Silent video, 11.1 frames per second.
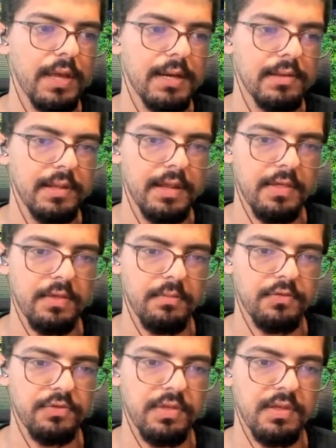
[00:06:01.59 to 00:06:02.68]
Analytics,
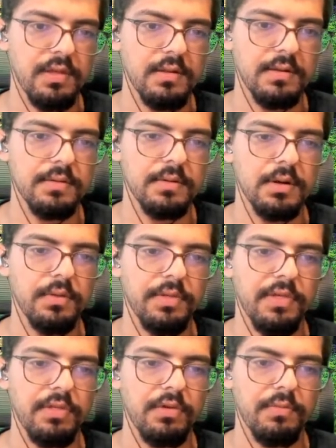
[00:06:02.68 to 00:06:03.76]
which this
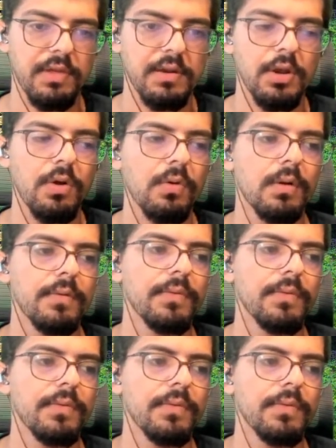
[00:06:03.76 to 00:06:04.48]
isn't server side. No.